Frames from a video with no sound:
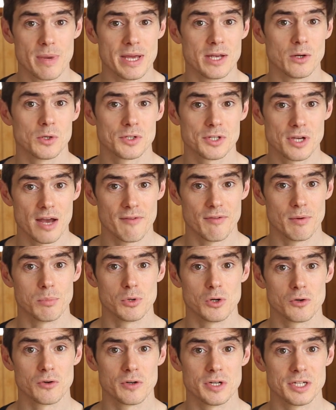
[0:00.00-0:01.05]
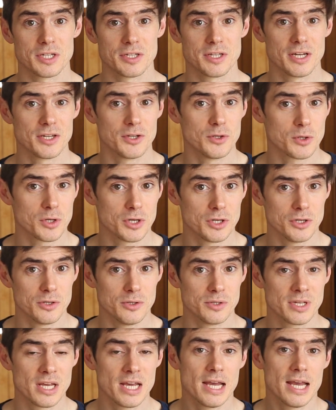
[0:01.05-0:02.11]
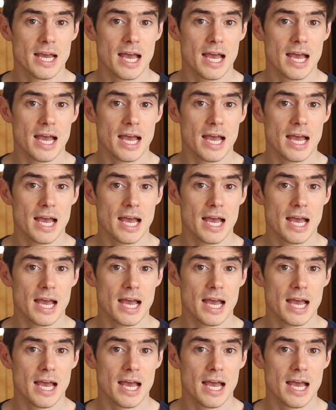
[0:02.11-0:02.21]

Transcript: may also have a brokerage that you can use,